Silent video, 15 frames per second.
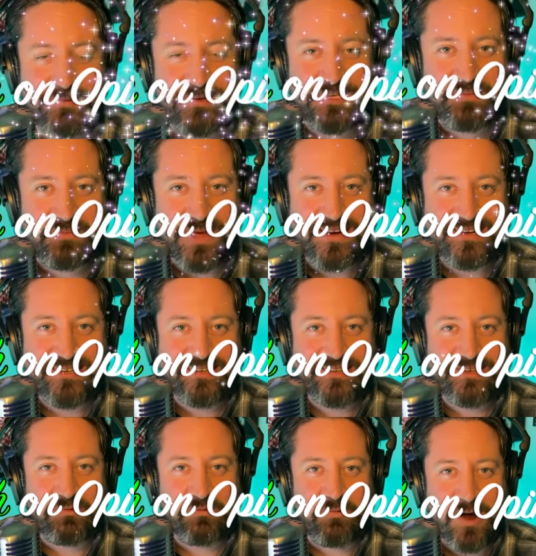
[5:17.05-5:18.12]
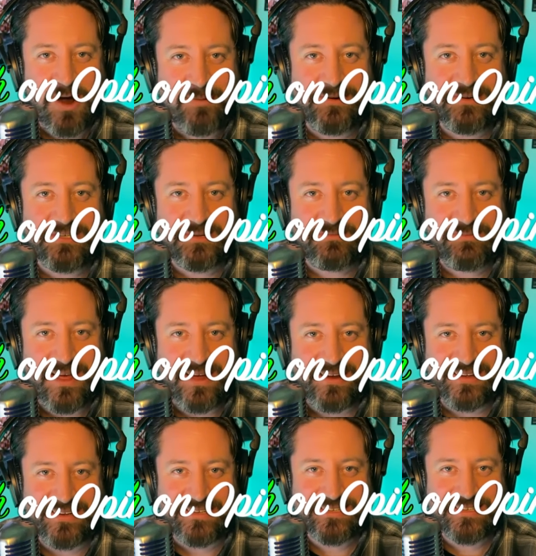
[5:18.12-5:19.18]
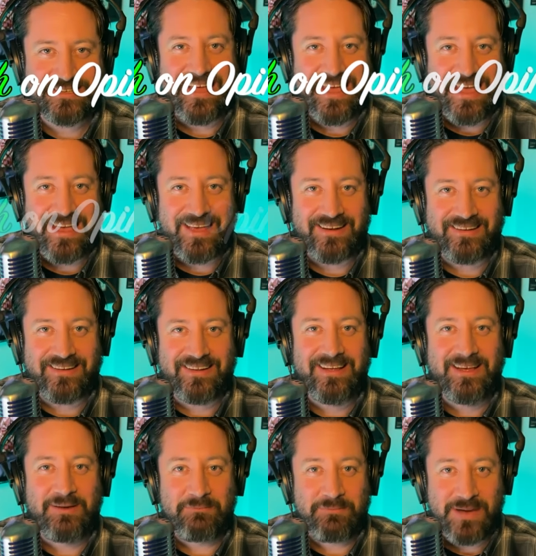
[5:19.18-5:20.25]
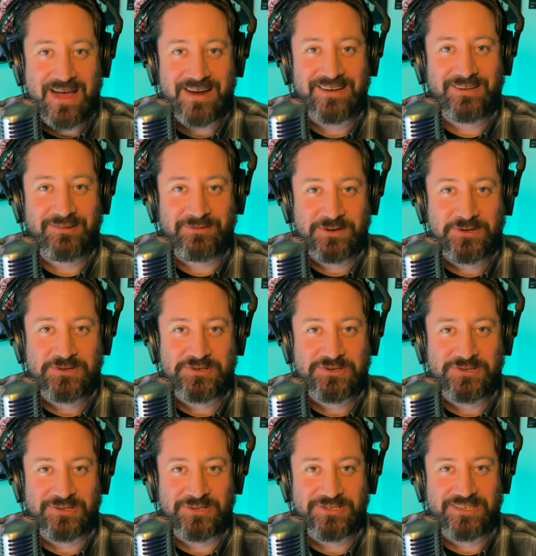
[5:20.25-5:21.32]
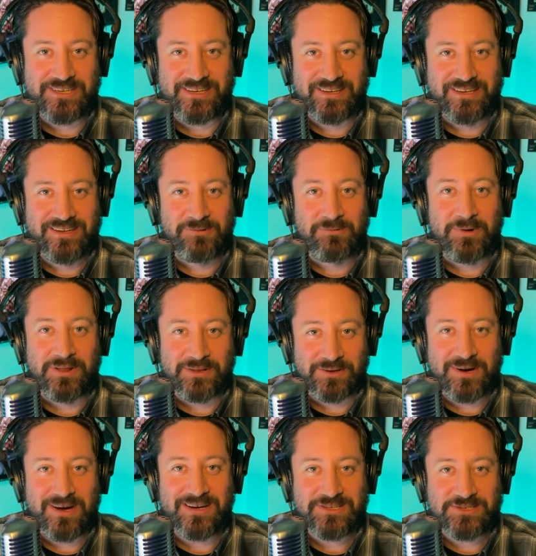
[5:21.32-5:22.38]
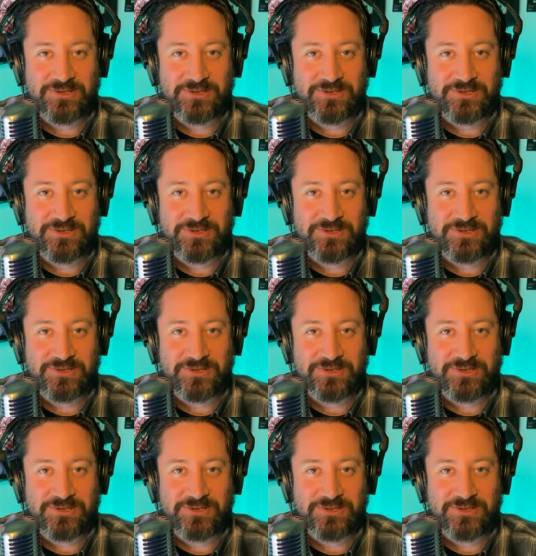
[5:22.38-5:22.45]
Respect to Robert Zemeckis and Back to the Future trilogy, one of the greatest